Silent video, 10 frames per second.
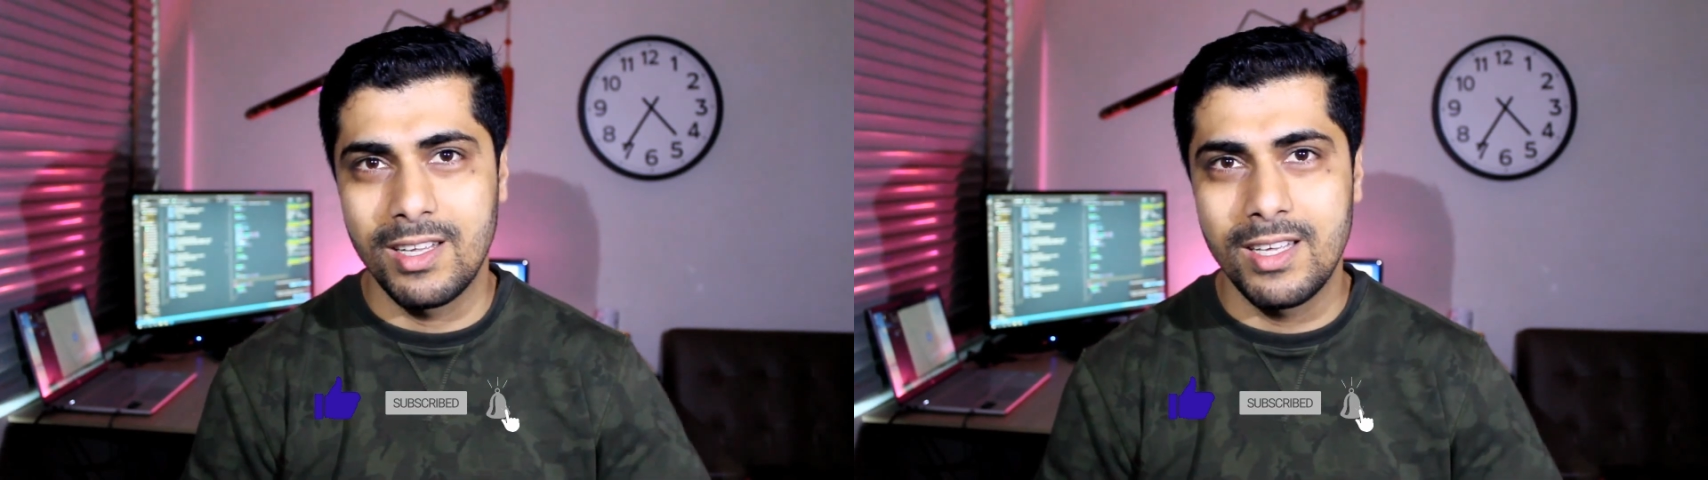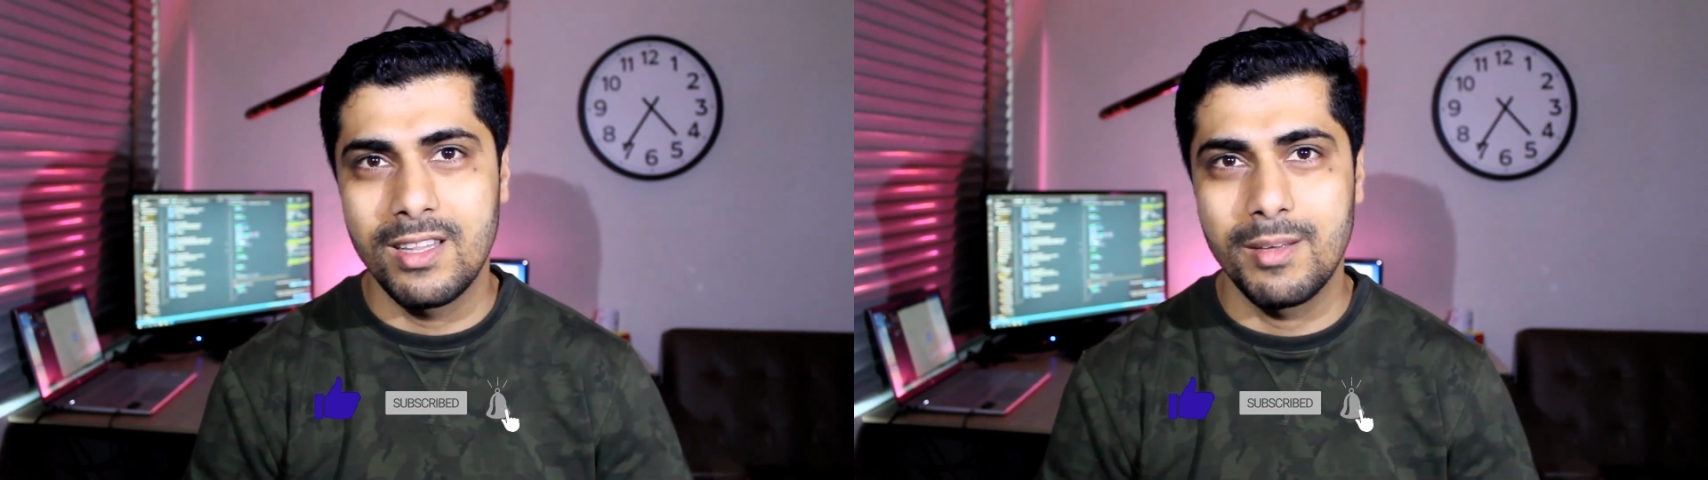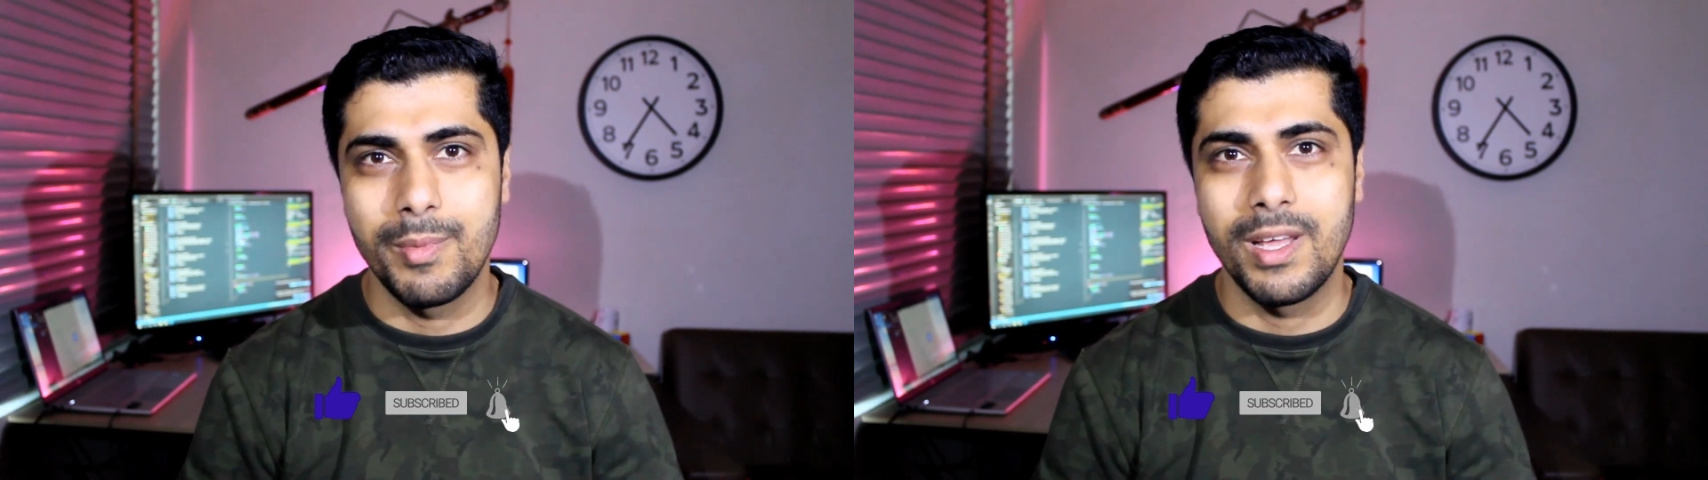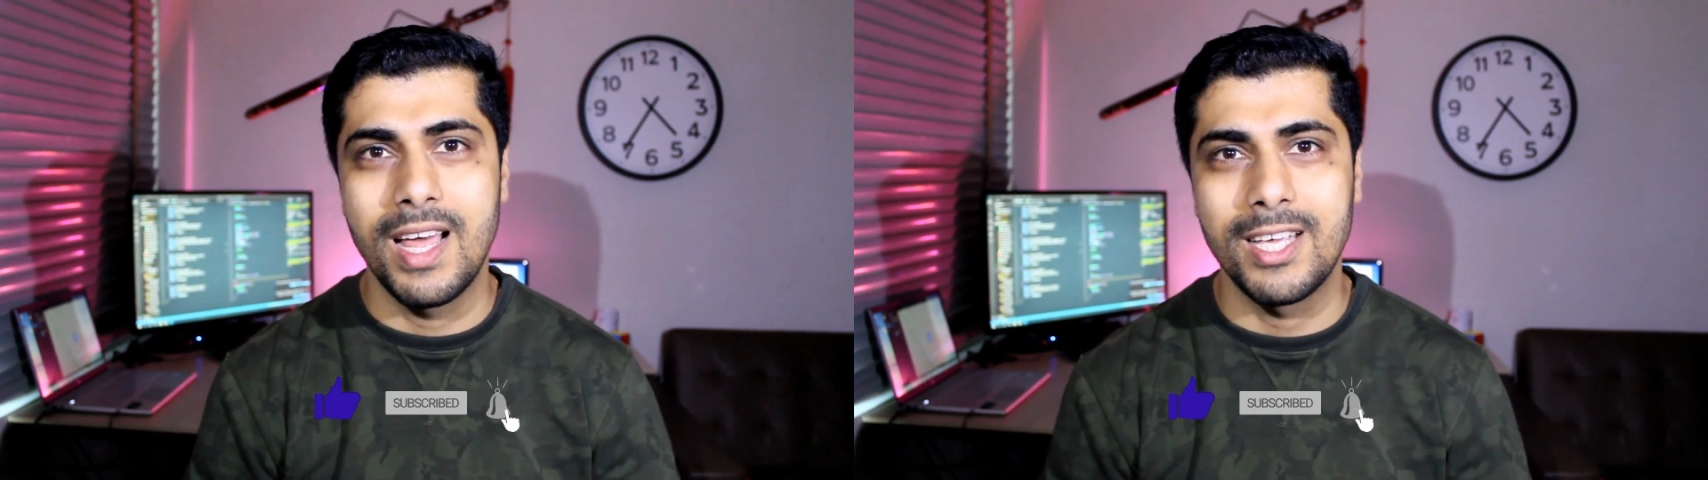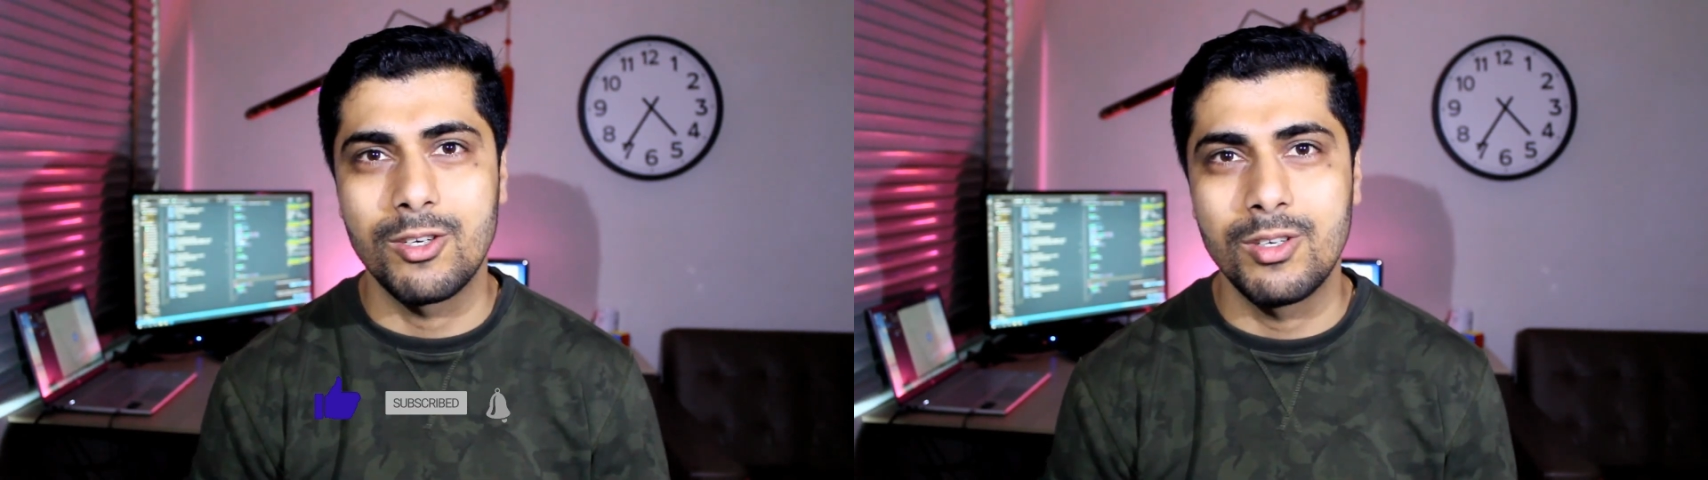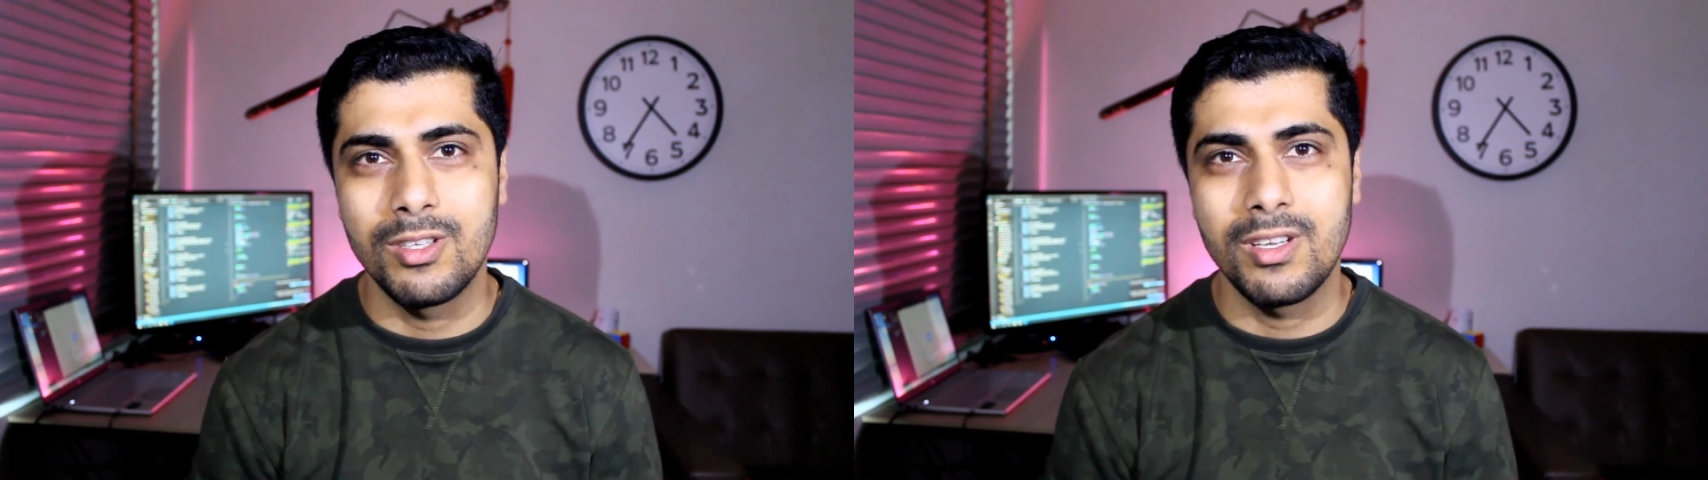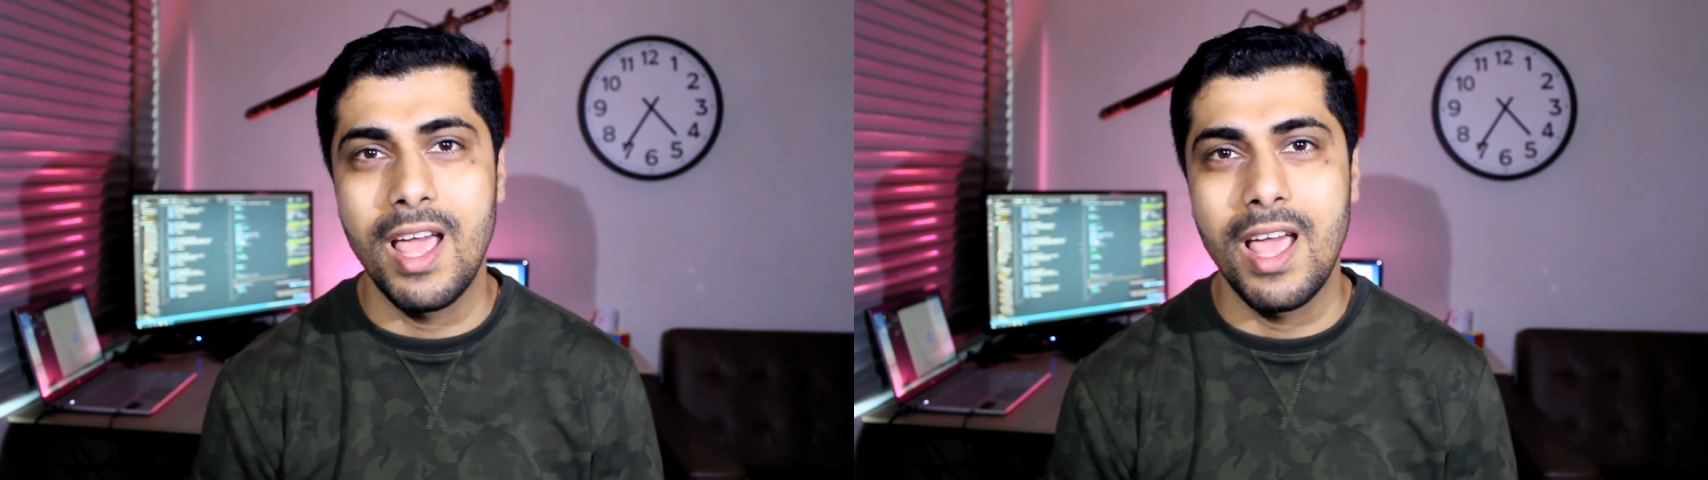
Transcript: hit the bell icon